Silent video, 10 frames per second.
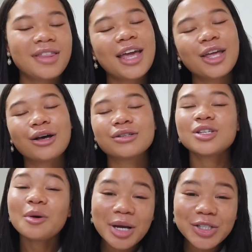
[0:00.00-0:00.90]
Thank y'all
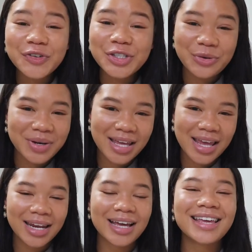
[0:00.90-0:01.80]
so much for tuning
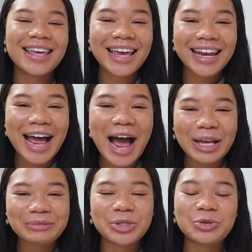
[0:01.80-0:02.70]
in. Again,
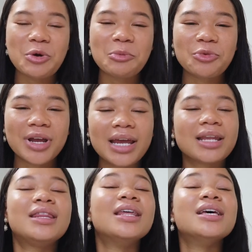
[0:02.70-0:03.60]
I am Storm
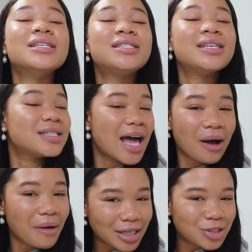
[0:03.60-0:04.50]
Reid. This is
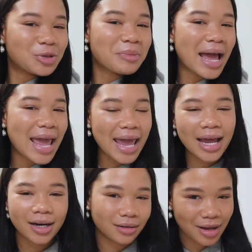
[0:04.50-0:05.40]
how I do my
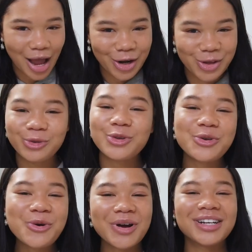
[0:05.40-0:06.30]
hair. How do you do
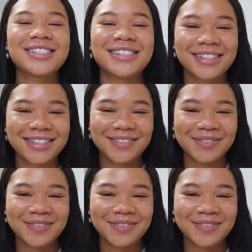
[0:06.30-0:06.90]
yours?